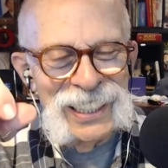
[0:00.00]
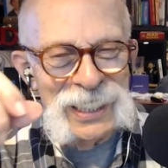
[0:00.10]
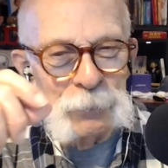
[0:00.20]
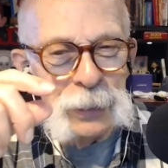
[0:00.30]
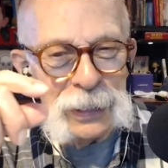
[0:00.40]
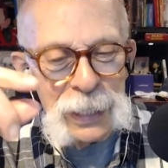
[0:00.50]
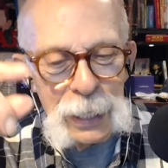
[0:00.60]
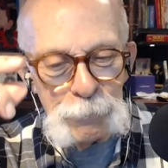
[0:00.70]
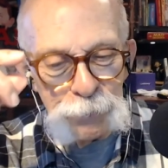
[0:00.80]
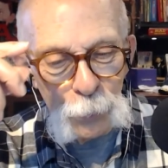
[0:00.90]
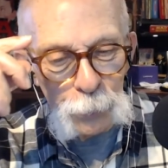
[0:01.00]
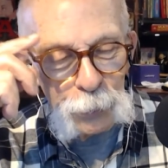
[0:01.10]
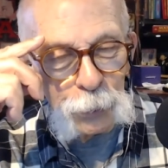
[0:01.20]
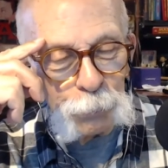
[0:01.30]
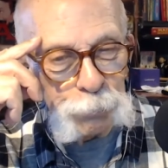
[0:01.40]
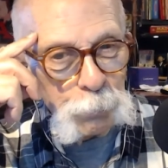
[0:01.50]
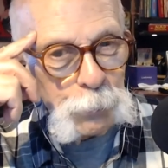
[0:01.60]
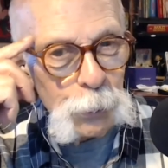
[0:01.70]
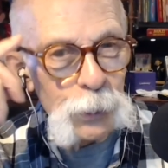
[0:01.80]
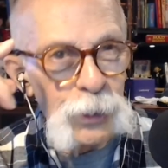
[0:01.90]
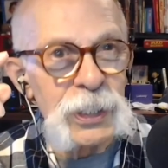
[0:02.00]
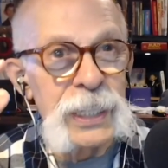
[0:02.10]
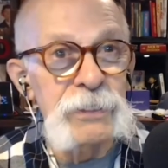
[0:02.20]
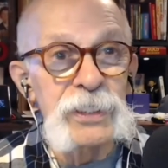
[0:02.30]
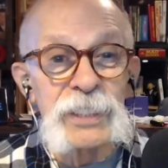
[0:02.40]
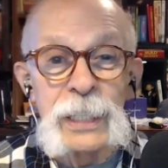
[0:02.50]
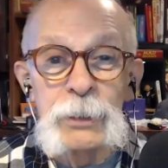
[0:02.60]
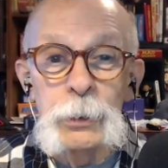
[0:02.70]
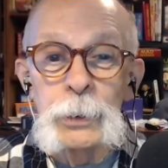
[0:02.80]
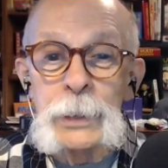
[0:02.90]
then we're going to have photos from George Davis that you